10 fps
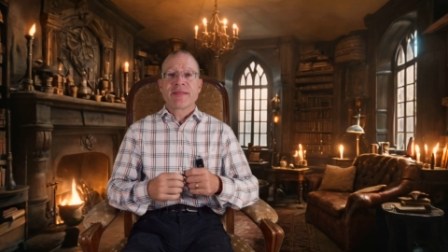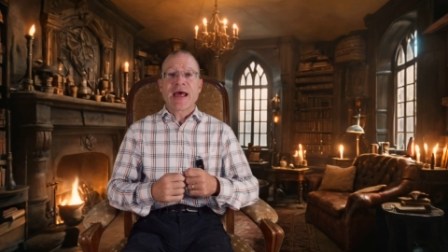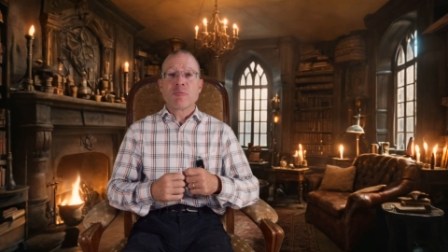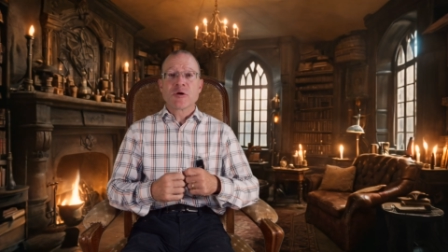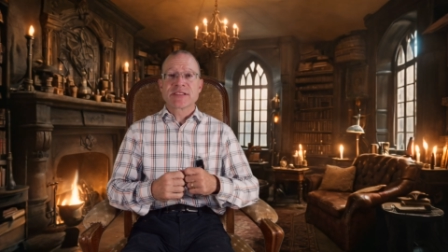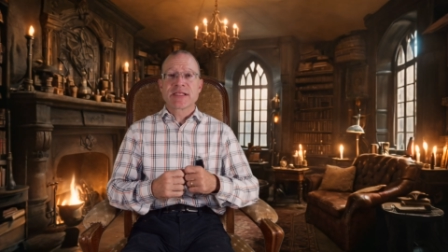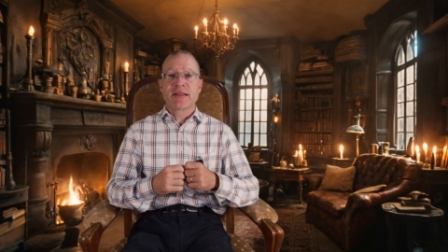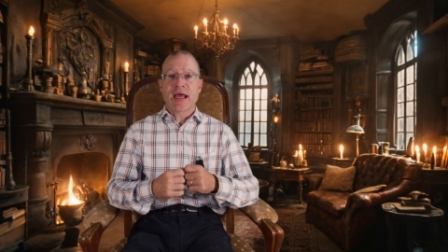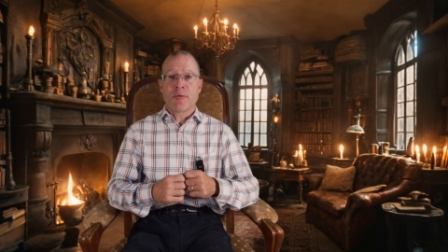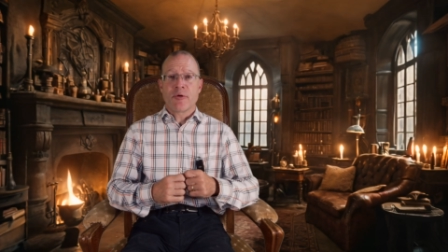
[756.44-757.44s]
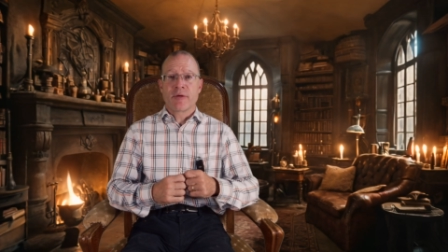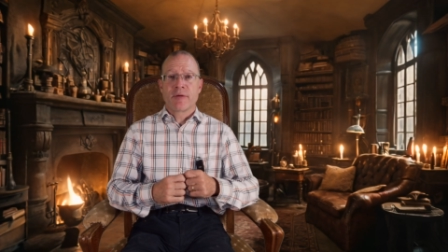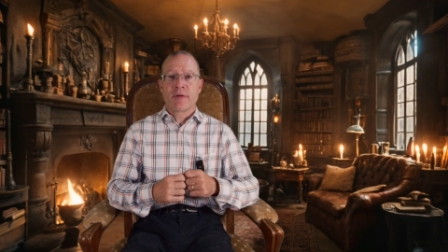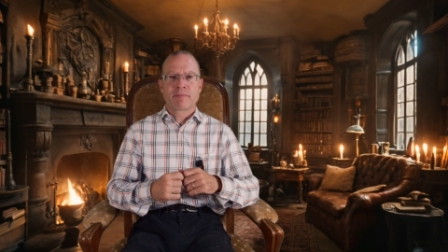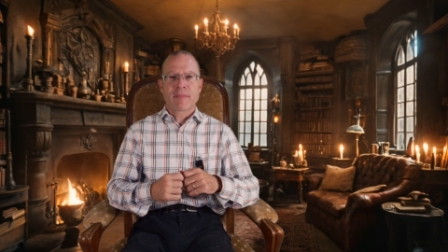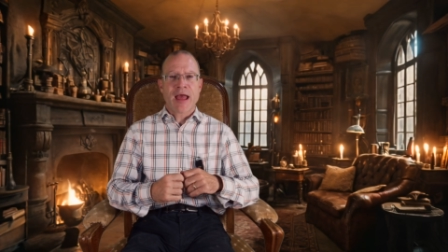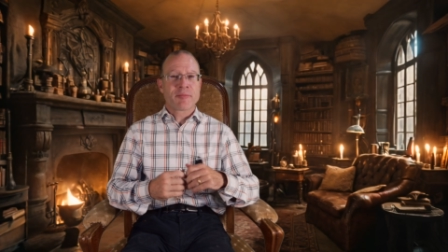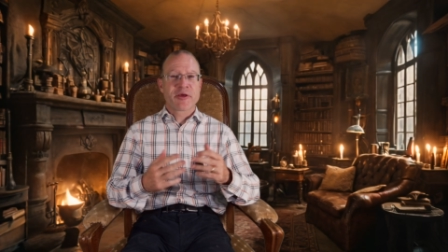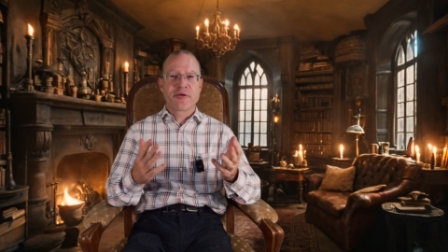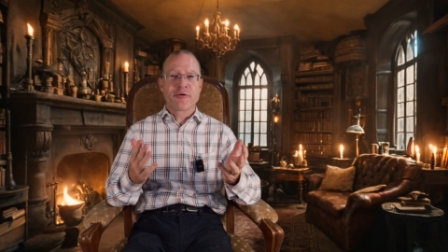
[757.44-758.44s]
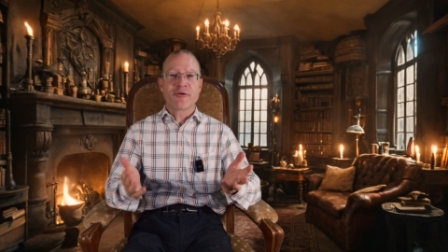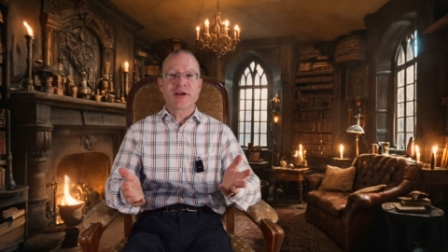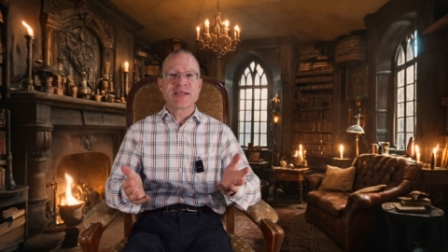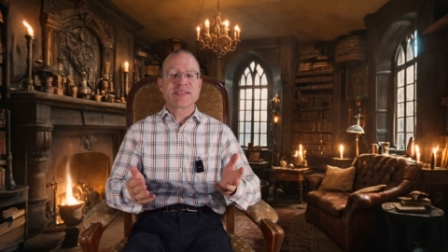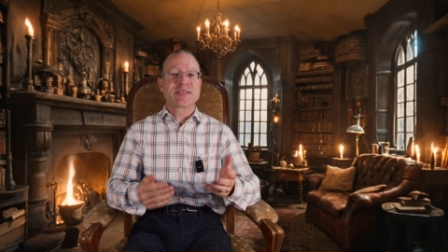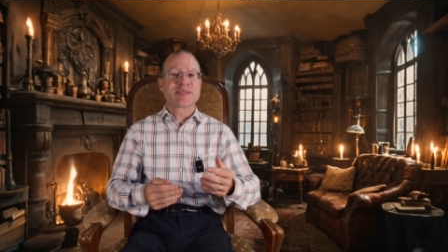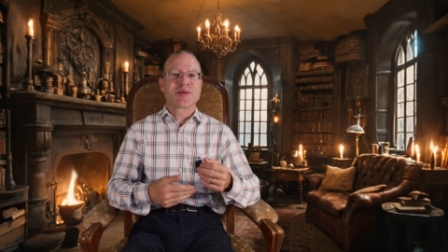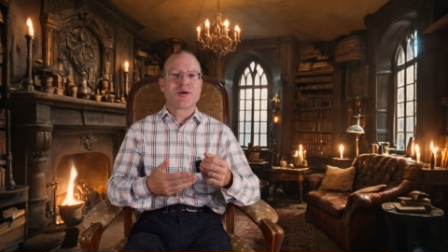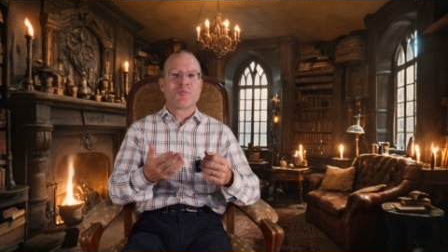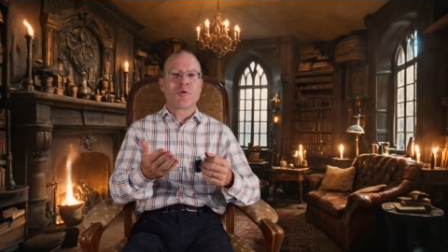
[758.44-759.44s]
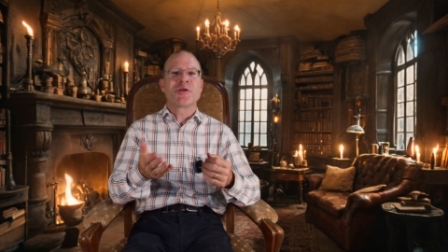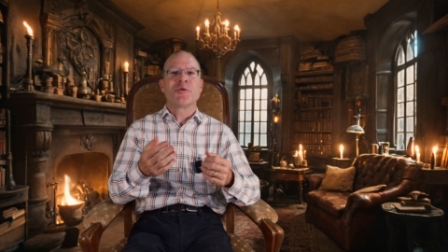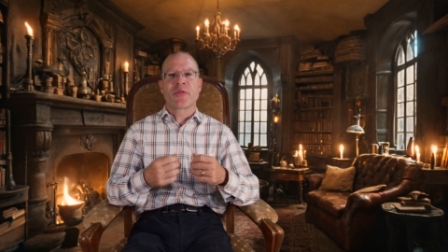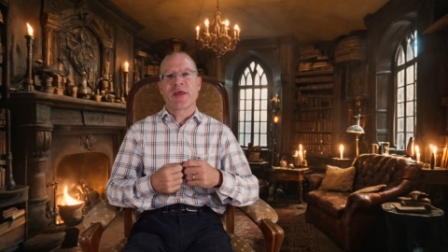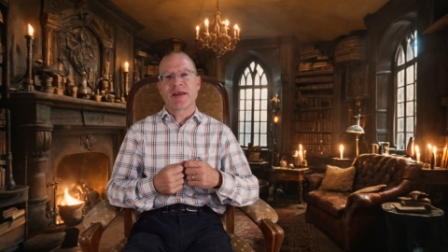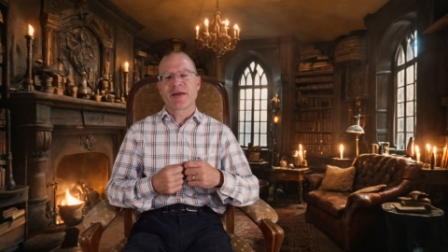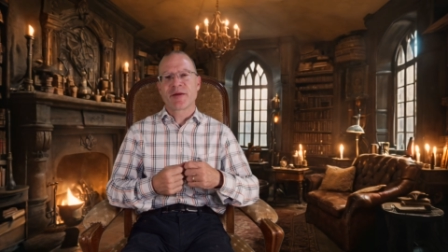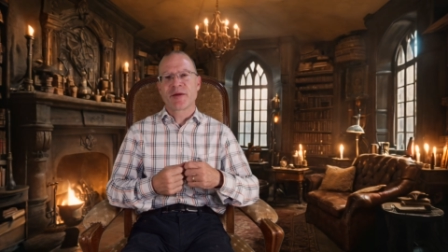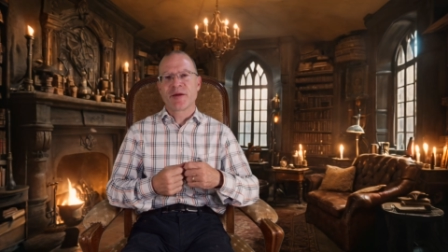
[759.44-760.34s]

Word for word: that was the demo. I'm curious what you think.